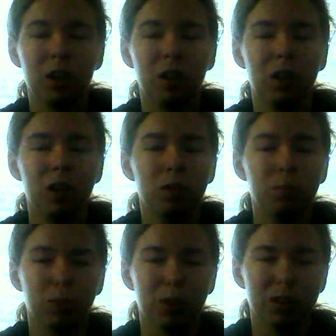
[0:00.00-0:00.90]
but I
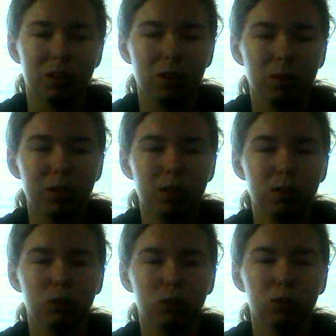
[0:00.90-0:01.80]
still went to school.
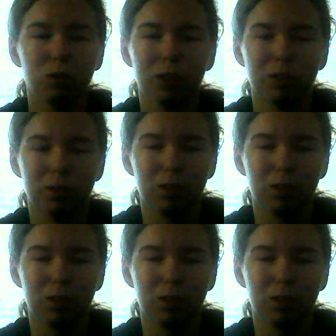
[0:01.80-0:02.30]
I still was